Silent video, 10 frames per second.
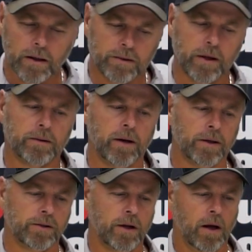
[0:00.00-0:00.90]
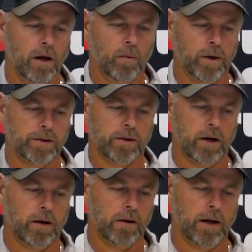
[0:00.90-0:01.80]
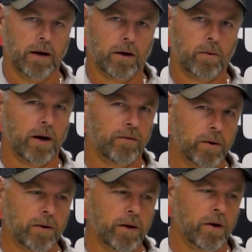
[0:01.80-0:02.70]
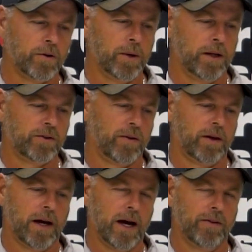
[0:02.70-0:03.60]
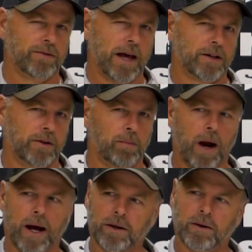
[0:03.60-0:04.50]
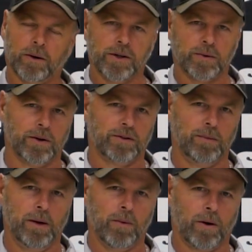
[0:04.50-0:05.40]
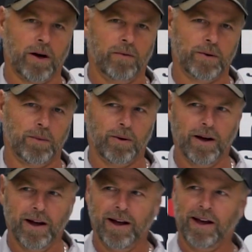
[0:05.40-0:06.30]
6-inch, we sell quite a few of those, but it's for the guy that's actually practical, just wants to be more comfortable.